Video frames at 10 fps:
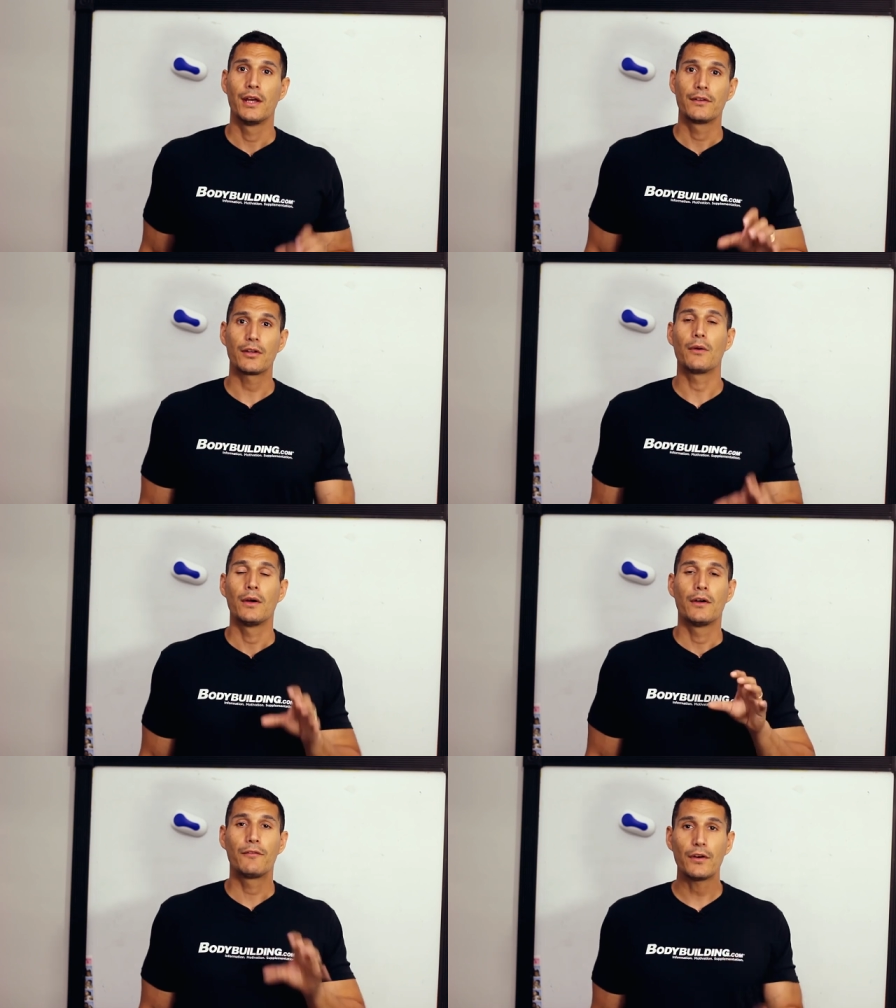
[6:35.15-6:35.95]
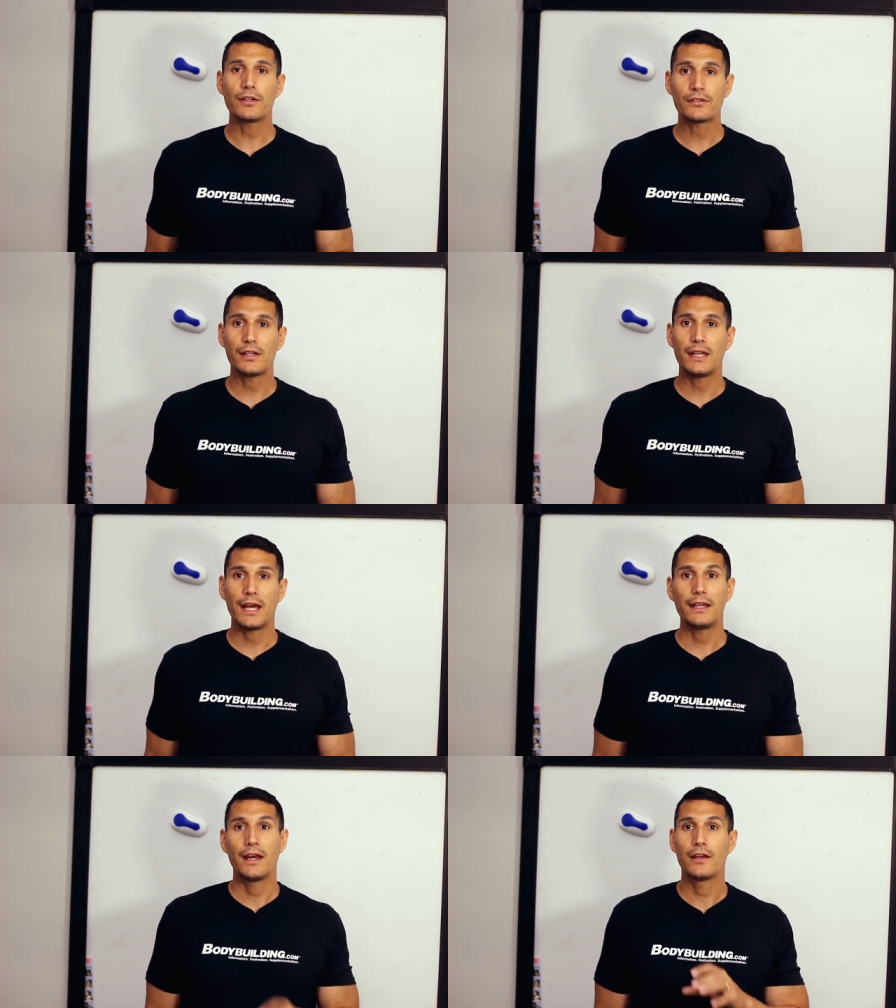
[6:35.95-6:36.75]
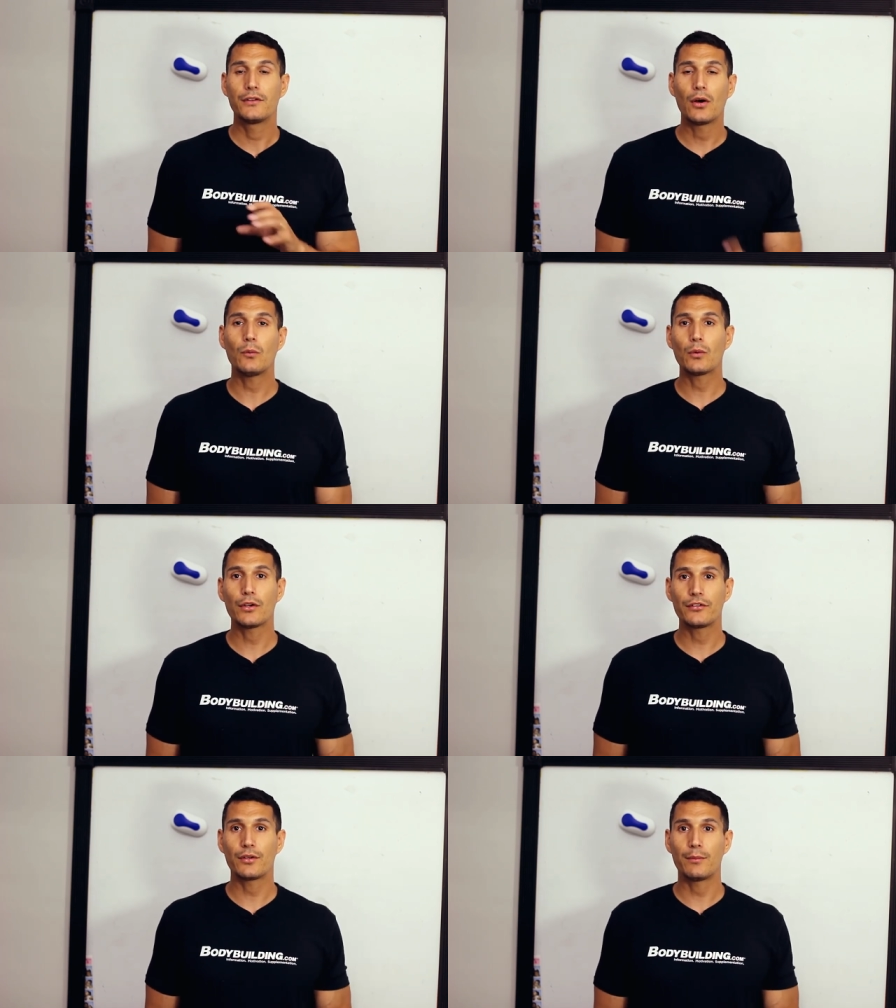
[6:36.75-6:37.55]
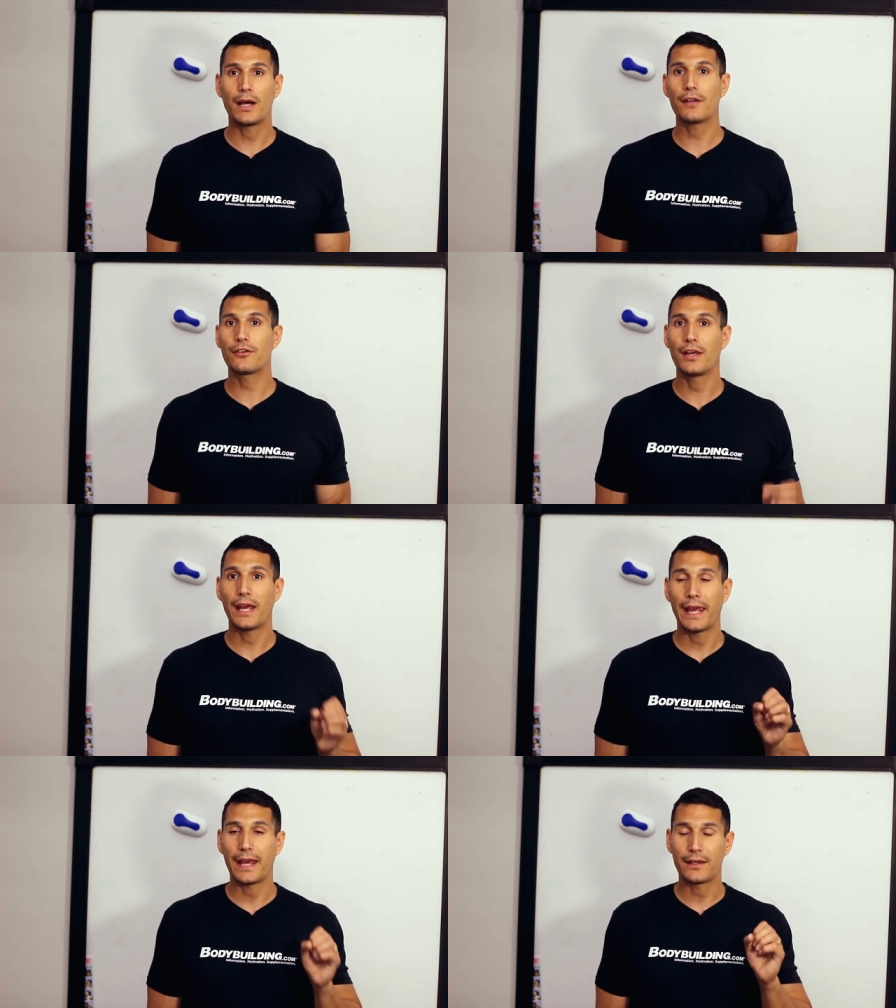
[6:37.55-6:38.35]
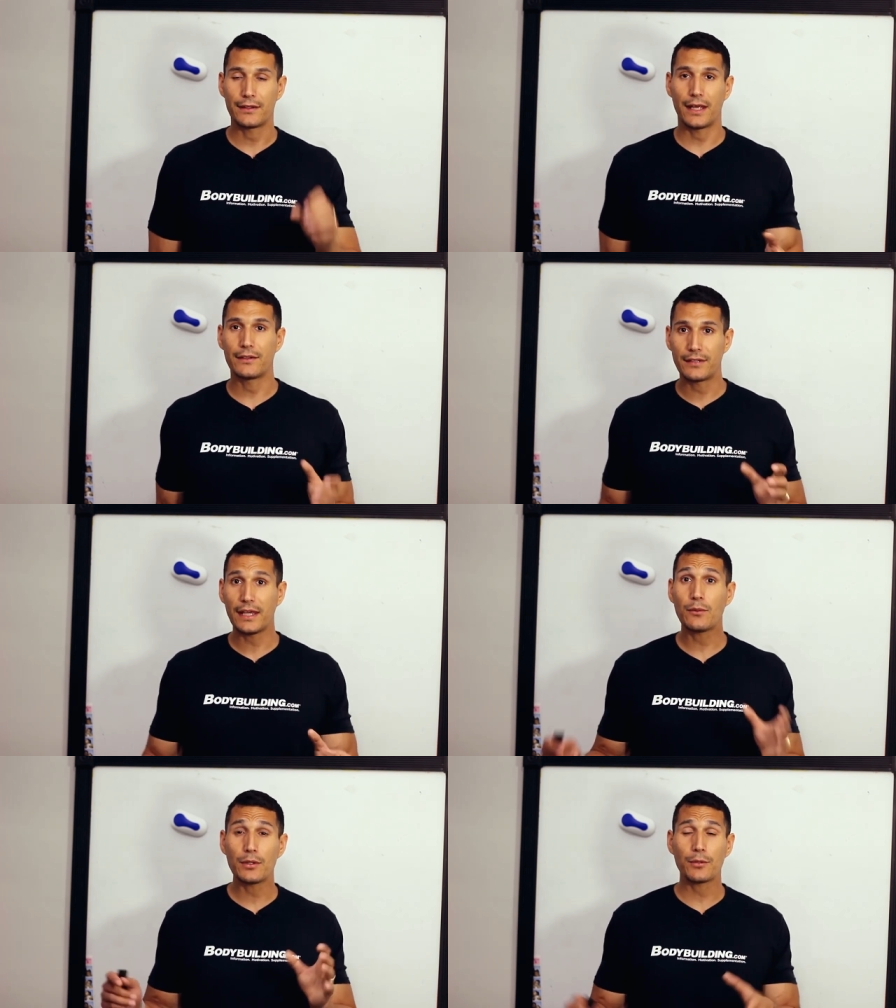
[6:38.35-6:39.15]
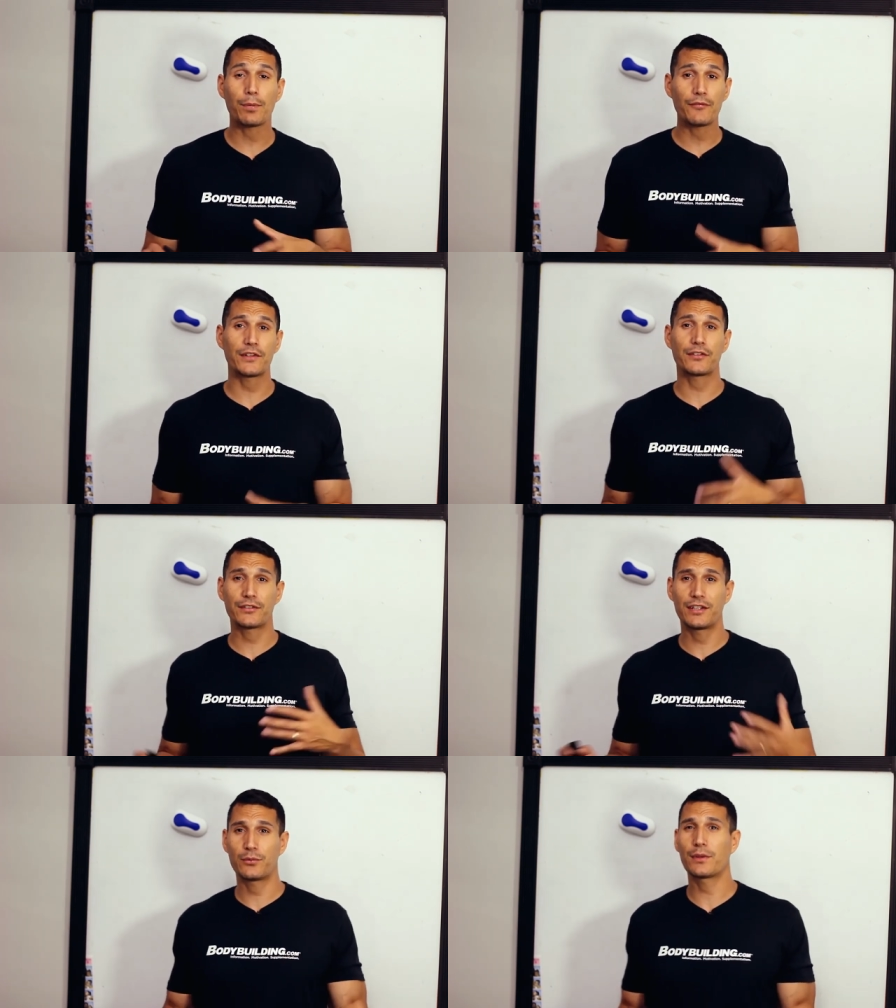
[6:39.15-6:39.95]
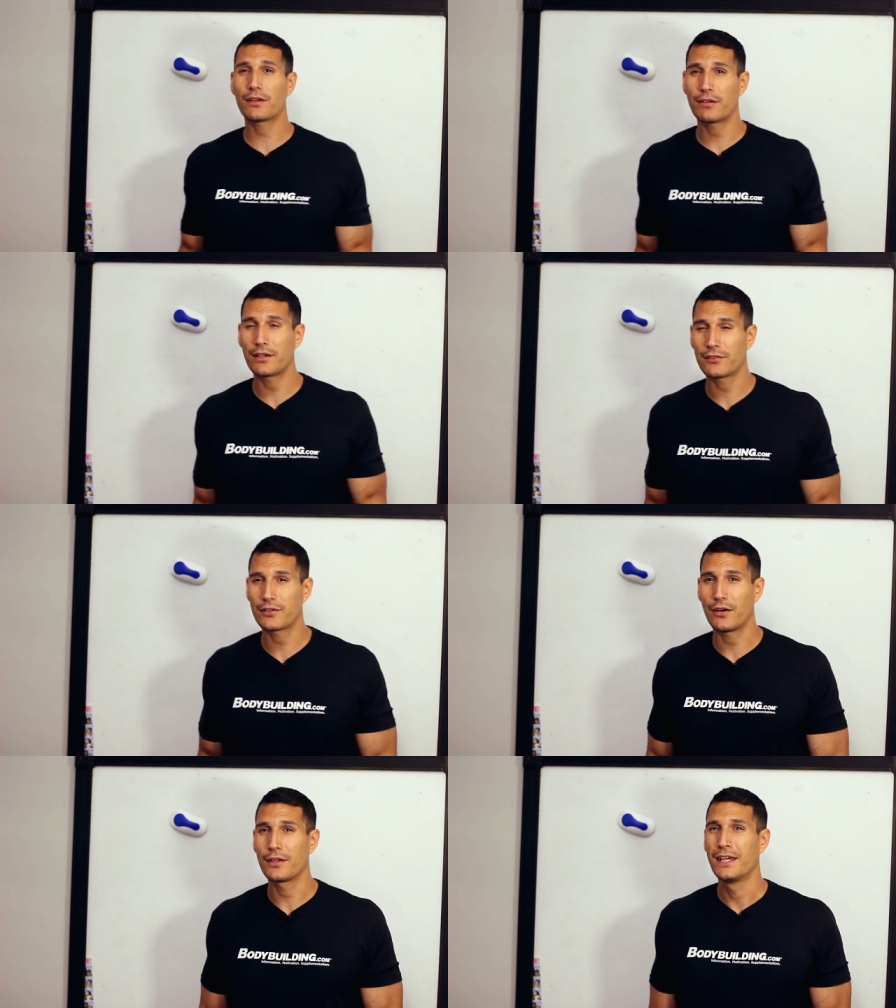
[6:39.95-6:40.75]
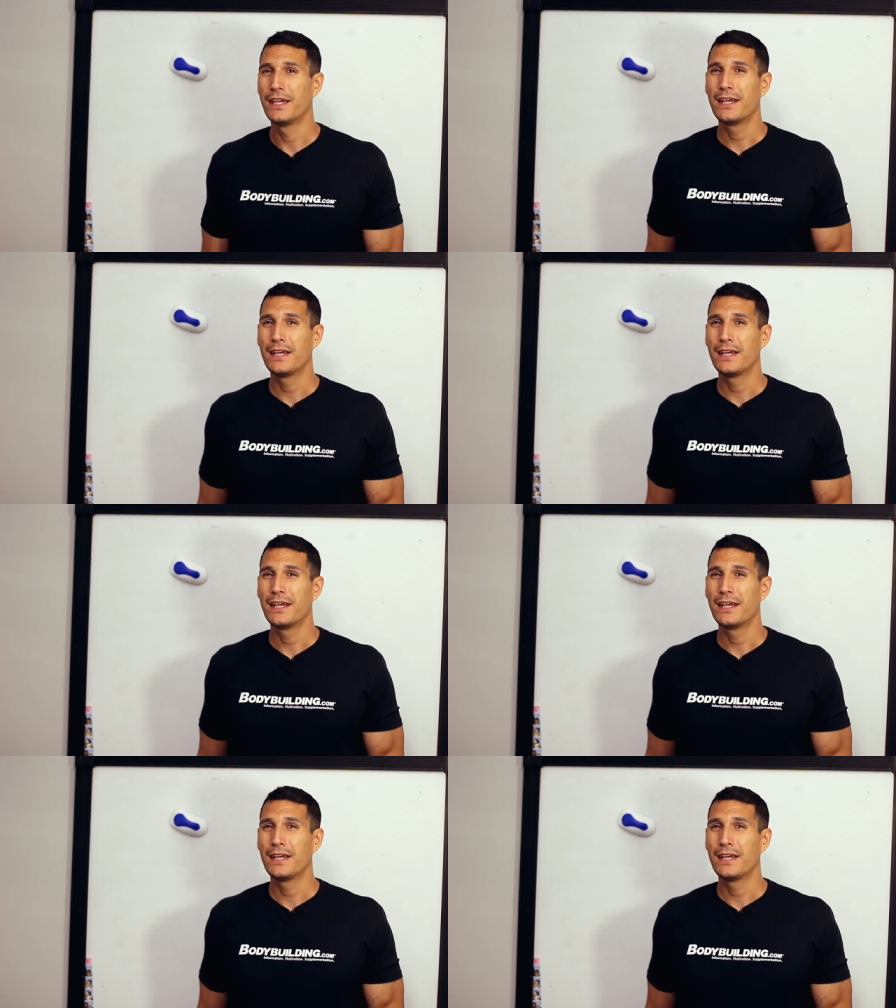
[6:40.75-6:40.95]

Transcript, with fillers: So focus on that, don't worry so much, and, and take what your professor says with a grain of salt